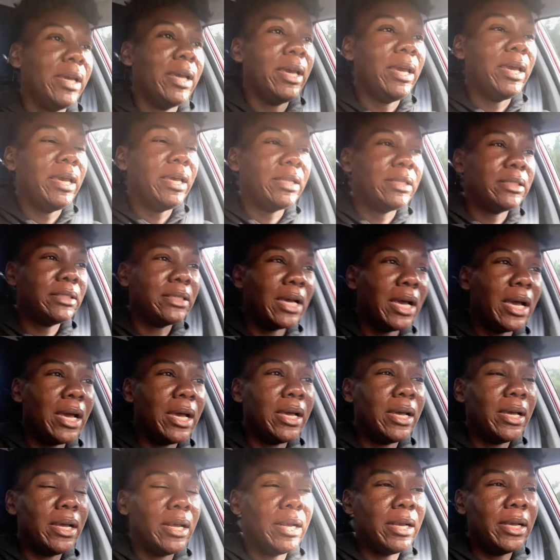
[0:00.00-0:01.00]

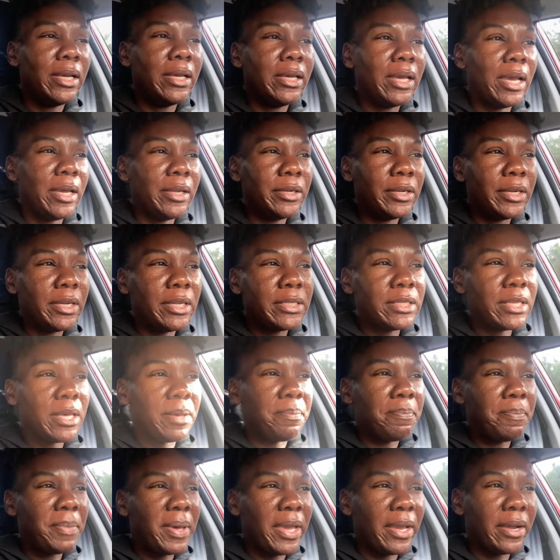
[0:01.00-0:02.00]
And I know they
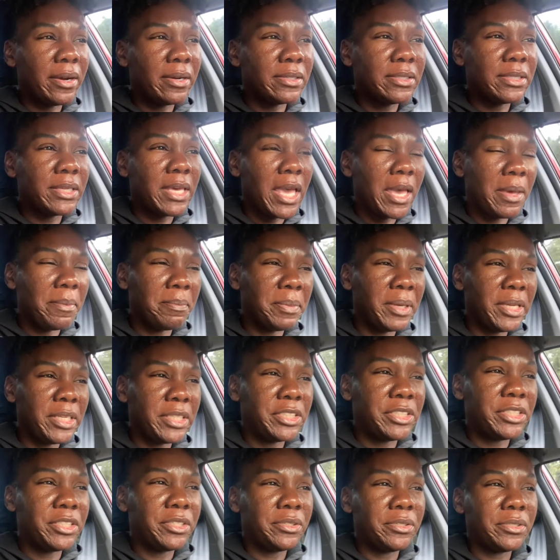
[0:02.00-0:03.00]
said beggars can't be
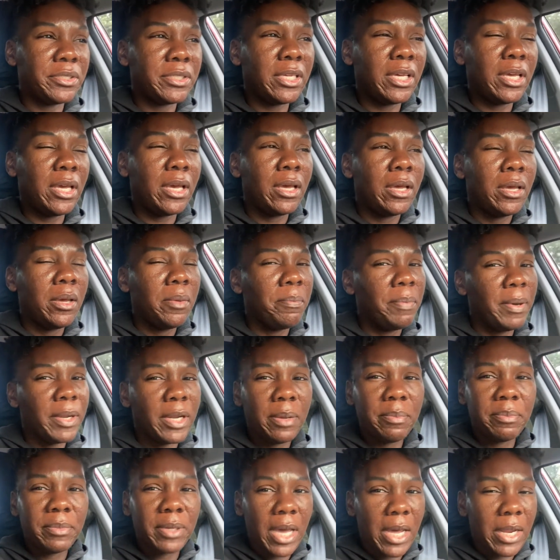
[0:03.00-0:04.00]
choosy, but
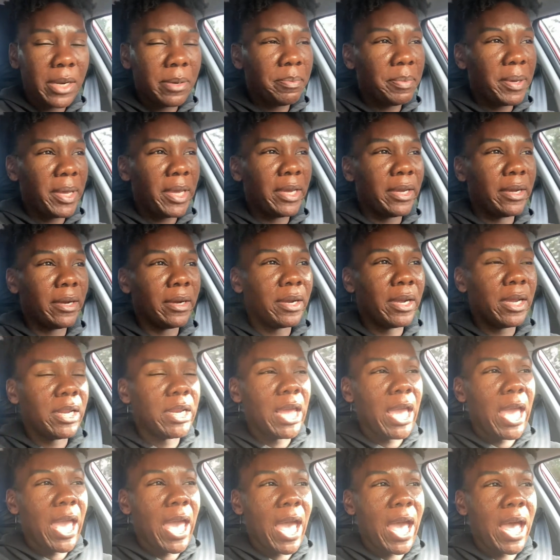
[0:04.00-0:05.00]
I'm not a beggar. And
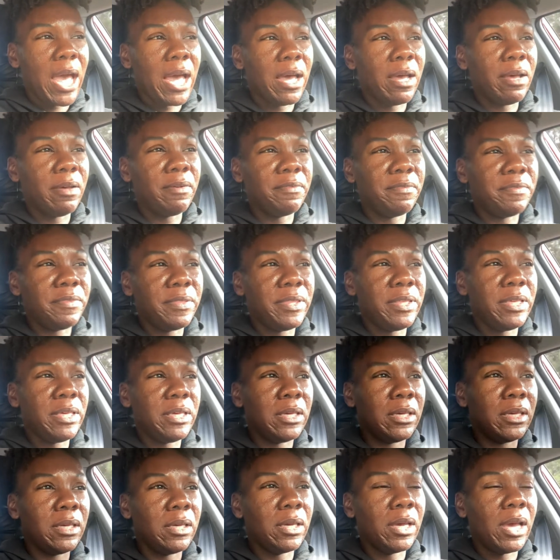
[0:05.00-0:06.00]
I have
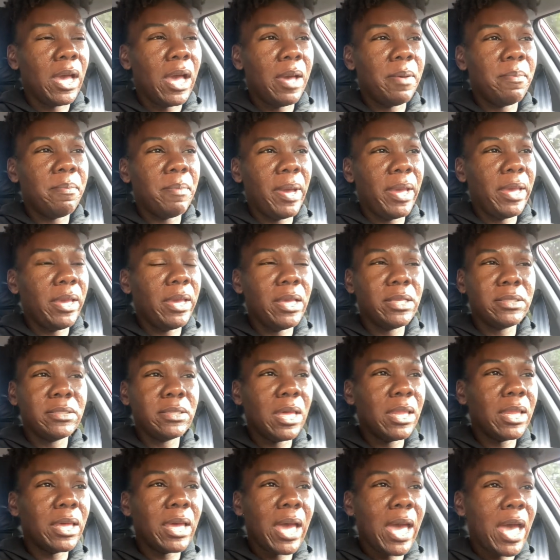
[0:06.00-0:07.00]
the, my, it's
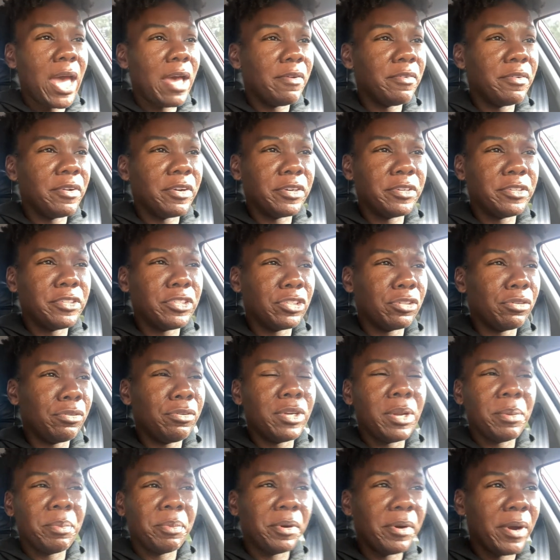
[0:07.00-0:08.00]
not that I have
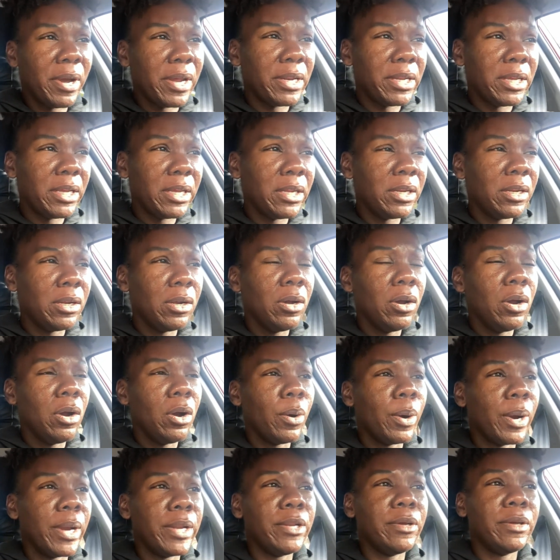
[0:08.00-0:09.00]
screwed up credit
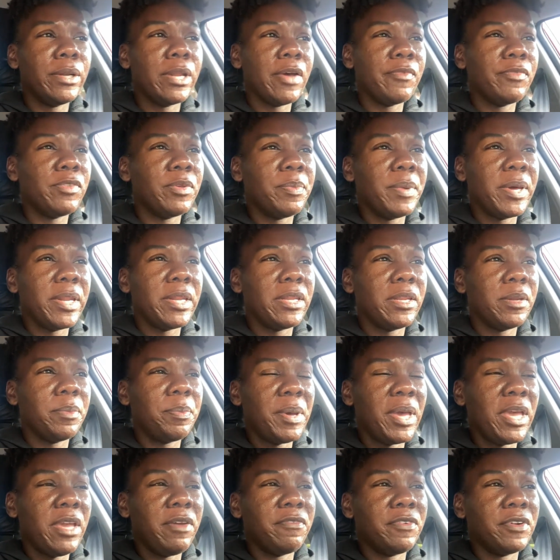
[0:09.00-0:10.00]
or I don't have the money to
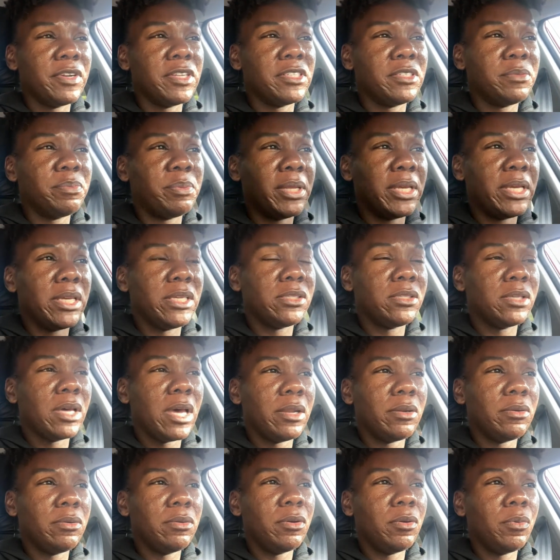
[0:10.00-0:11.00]
pay for this place. So
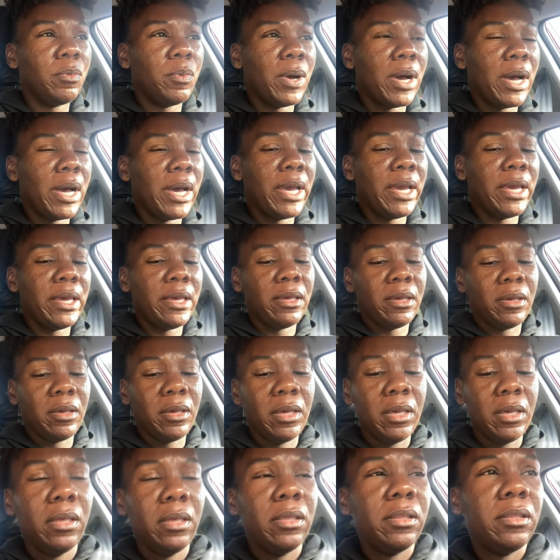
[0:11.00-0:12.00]
I don't know why
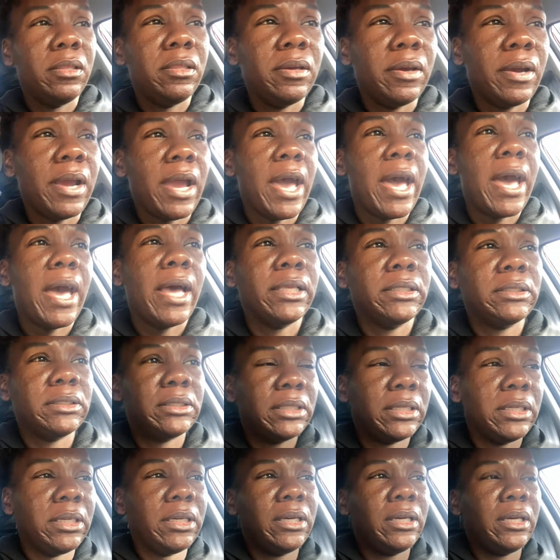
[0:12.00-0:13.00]
they're
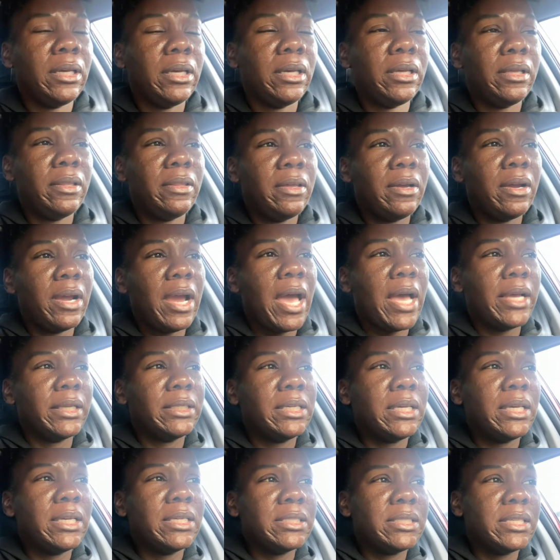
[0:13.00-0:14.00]
acting, they're
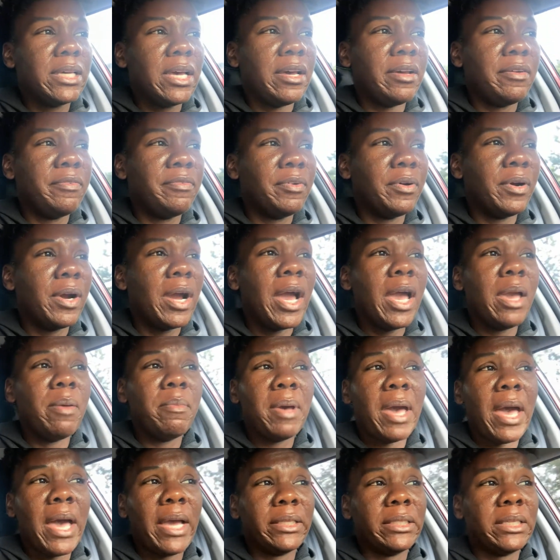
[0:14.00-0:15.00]
acting as if, or I'm
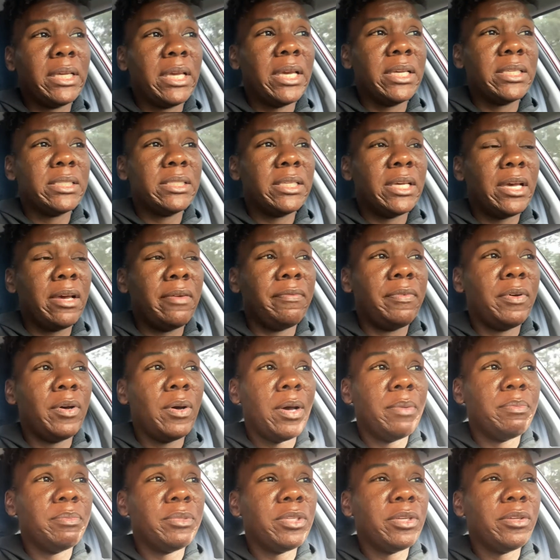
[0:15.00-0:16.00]
acting as if. Oh,
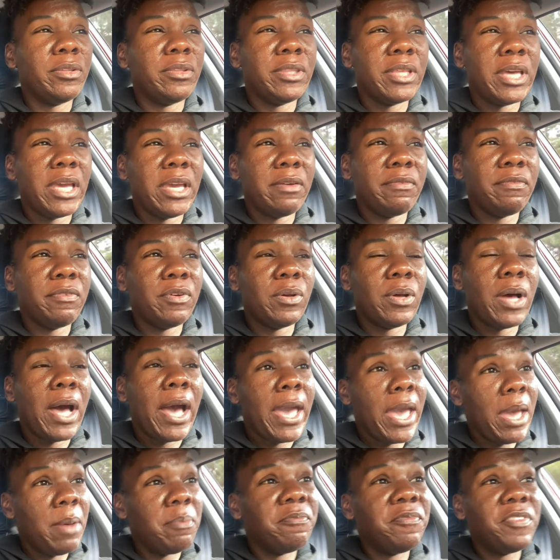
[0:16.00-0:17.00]
I'm so thankful.
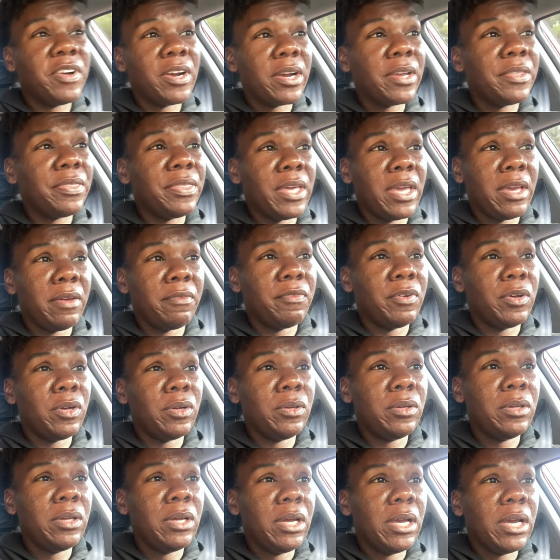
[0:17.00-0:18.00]
I am very thankful
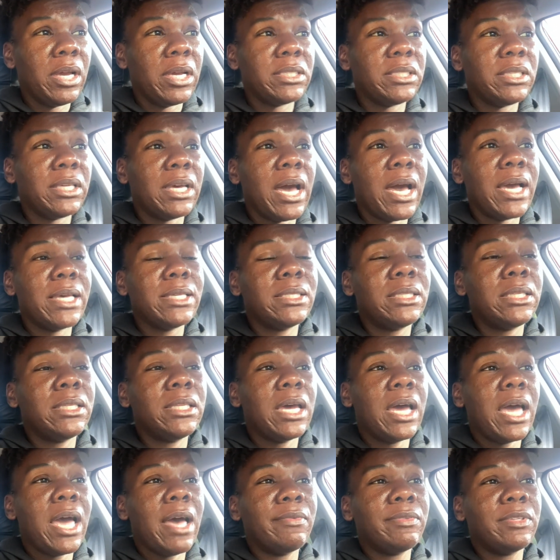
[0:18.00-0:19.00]
because the guys did
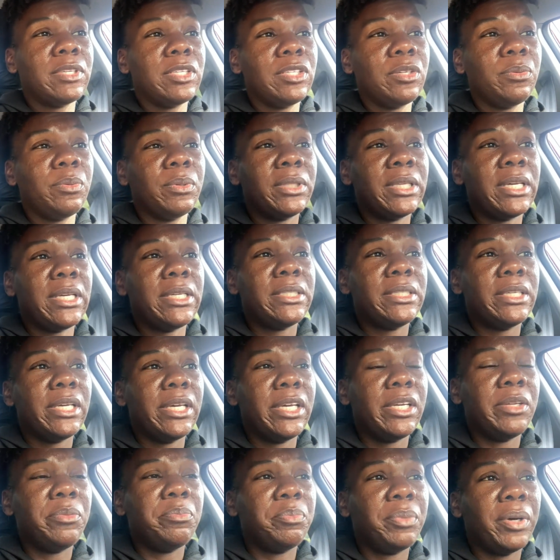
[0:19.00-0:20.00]
not have to do what they
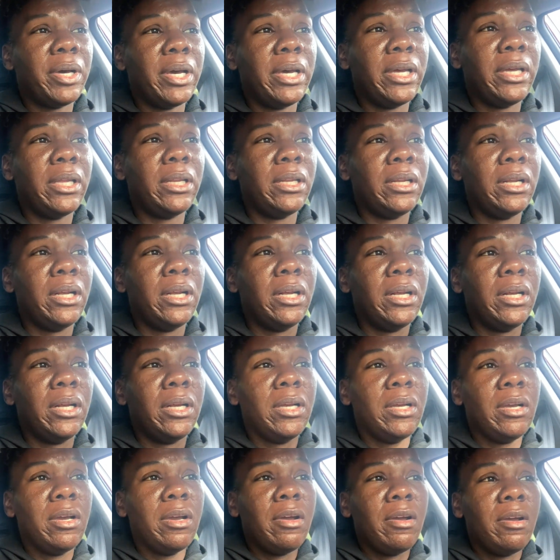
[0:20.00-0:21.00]
did, but
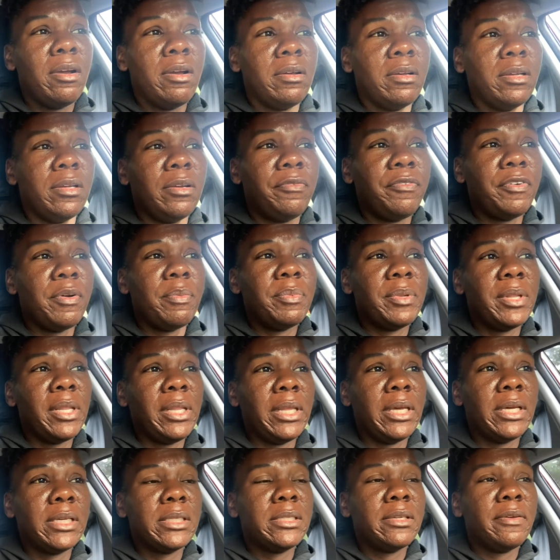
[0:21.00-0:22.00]
from the
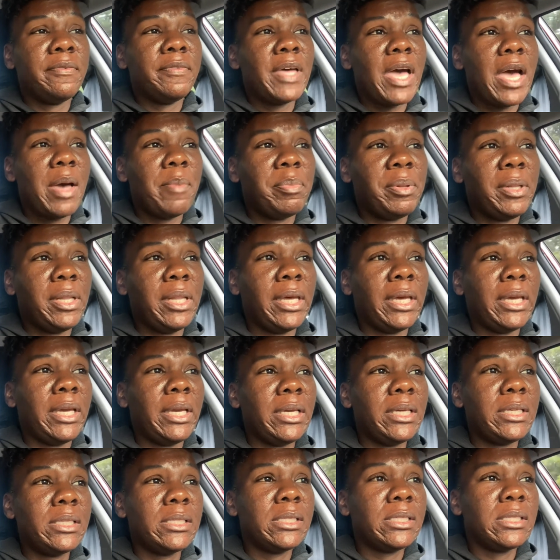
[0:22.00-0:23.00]
looks of that
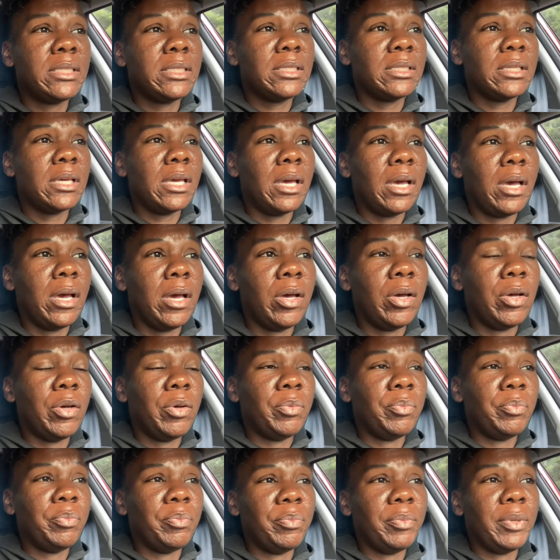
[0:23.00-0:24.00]
place,
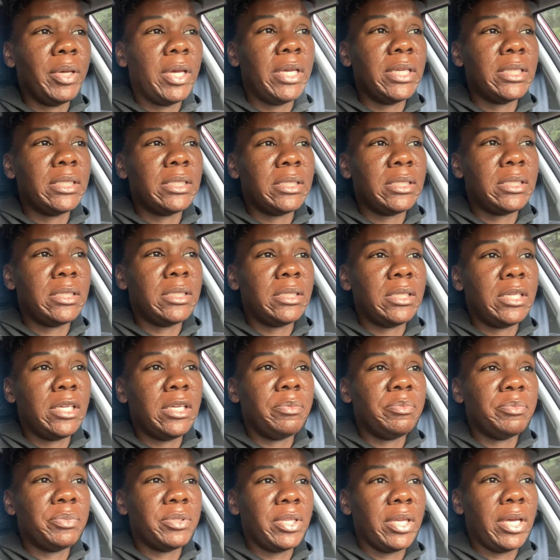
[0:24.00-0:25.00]
um, it
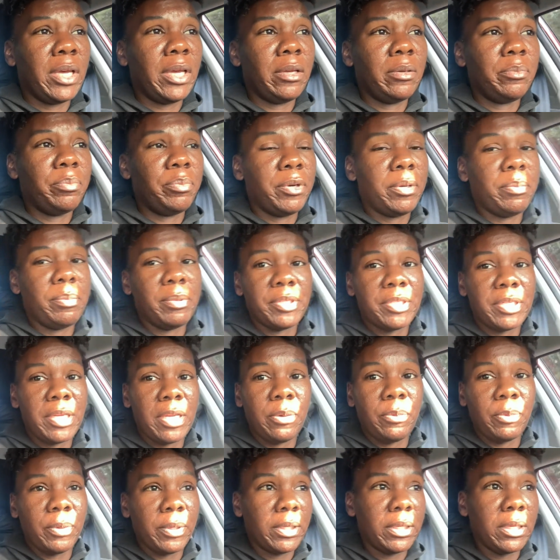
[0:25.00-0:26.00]
seems like pretty much
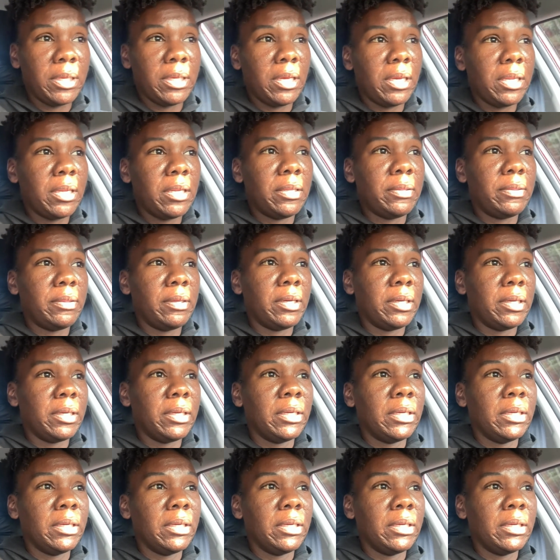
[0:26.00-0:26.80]
anyone can get in there.